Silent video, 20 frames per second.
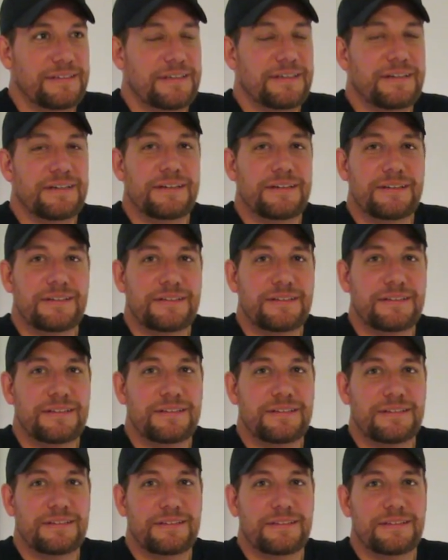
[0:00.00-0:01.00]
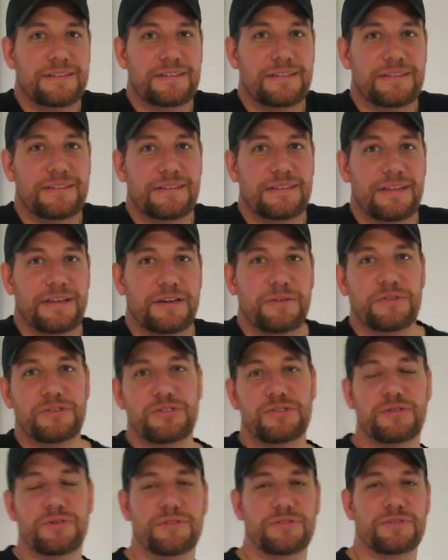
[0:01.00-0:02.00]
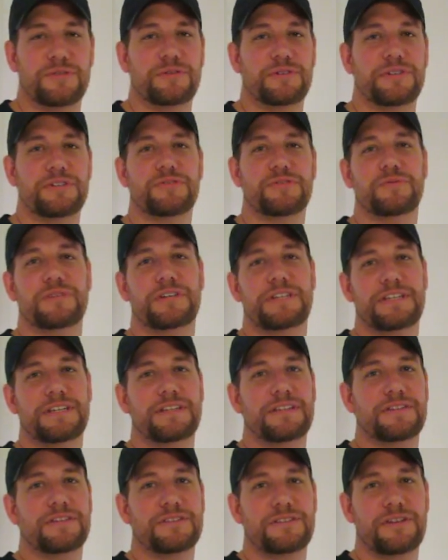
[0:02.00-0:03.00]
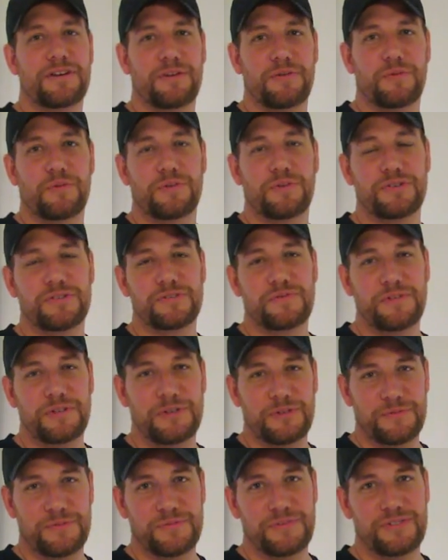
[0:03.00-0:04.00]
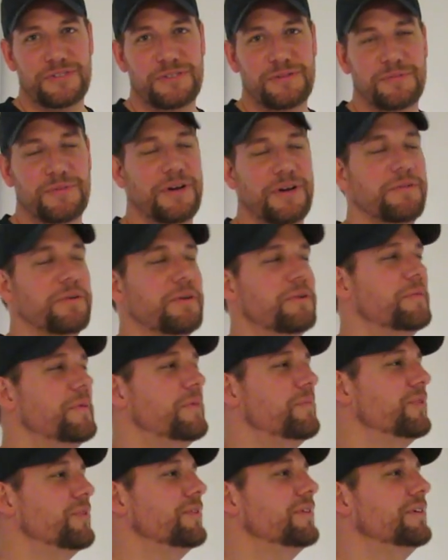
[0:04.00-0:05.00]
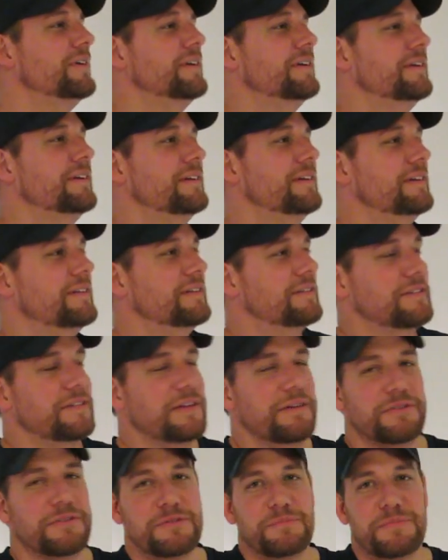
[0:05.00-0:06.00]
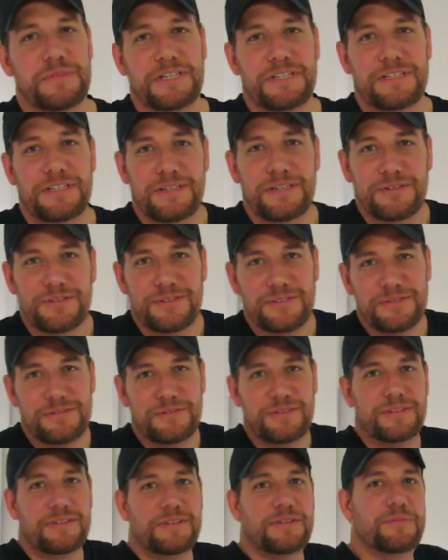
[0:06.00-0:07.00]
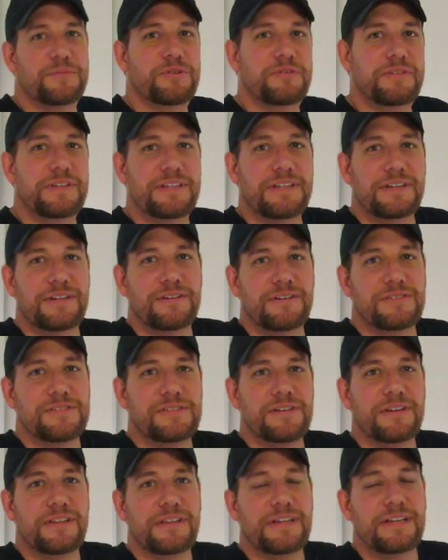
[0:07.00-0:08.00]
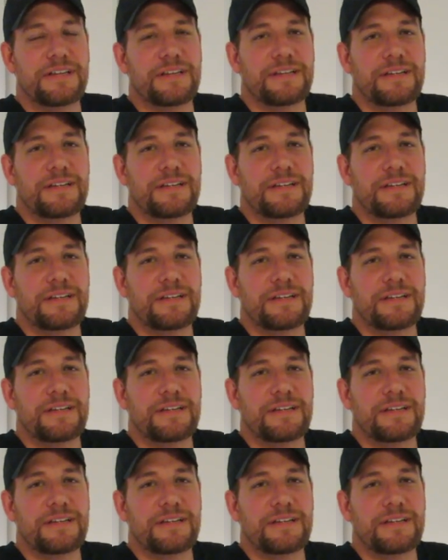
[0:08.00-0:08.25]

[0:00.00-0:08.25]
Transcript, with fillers: Yeah, like when George Lucas redid the Star Wars films, you probably remember. So that was a big deal. So we went to the movie theater and saw that.